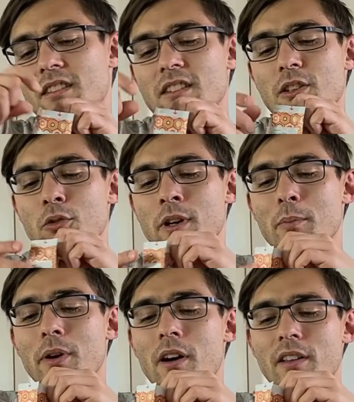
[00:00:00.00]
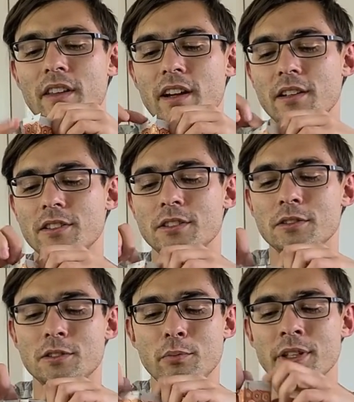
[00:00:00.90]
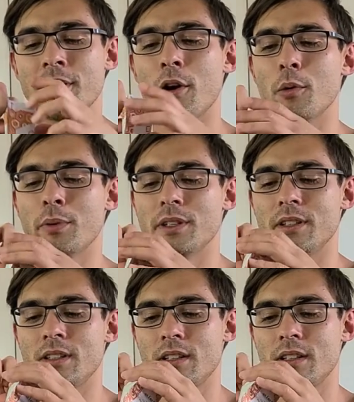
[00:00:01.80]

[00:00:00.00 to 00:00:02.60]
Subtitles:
grip on there to split open